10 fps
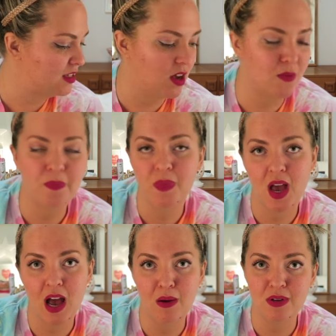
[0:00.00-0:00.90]
So
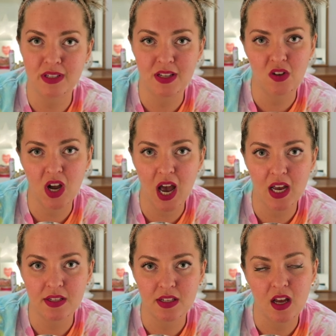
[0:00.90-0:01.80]
I will see you
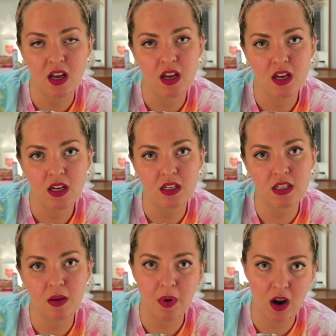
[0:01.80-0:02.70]
guys
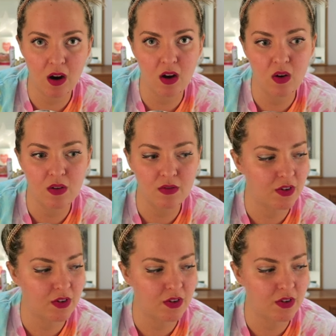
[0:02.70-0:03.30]
tomorrow.